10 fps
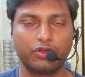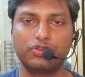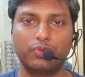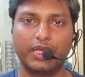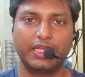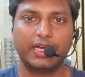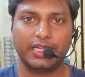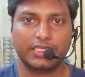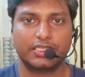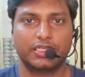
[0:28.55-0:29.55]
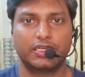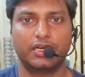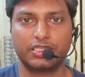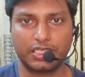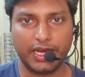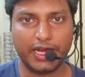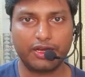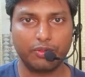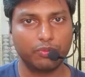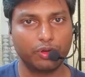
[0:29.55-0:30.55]
So whether it is a
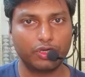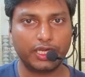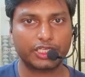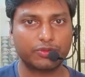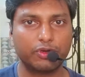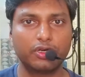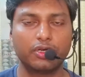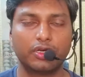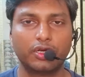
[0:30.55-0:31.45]
state board textbook,